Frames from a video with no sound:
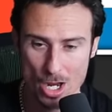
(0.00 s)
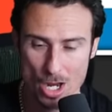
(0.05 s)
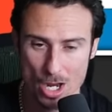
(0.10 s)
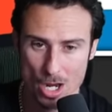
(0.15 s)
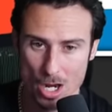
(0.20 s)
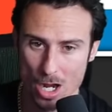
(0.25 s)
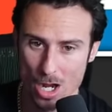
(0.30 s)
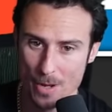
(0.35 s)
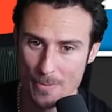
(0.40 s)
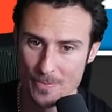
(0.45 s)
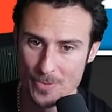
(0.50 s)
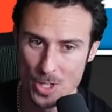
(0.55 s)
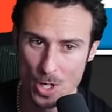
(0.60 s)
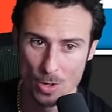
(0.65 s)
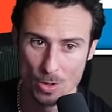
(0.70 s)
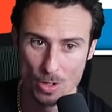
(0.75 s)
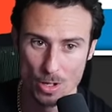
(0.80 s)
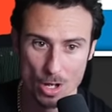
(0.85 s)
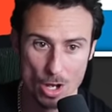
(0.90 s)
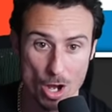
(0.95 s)
uh, you
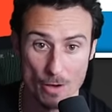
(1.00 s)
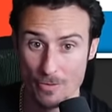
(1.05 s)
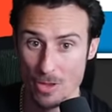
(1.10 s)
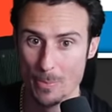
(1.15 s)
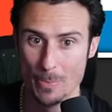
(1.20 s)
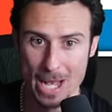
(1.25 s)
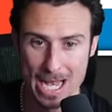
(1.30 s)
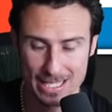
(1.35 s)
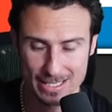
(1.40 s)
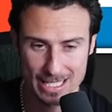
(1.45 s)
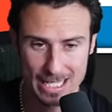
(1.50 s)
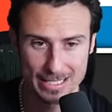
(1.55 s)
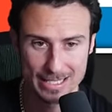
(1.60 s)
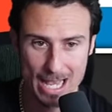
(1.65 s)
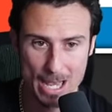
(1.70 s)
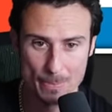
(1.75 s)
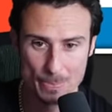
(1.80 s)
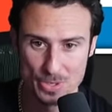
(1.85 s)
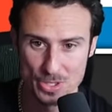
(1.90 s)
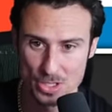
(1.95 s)
know of the best at
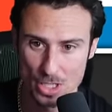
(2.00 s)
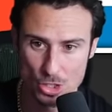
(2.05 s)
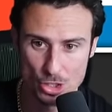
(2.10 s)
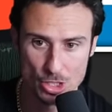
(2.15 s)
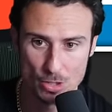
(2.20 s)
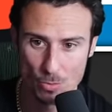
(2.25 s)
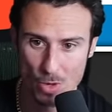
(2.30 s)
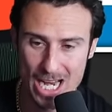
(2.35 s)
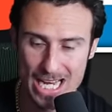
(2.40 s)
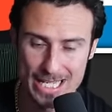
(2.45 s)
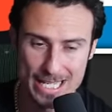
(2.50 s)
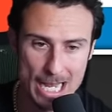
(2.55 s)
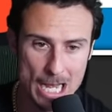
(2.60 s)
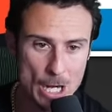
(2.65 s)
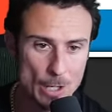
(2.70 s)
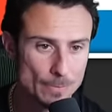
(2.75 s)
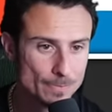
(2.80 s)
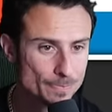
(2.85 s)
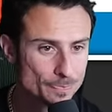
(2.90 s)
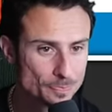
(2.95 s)
that position right
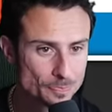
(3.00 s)
now.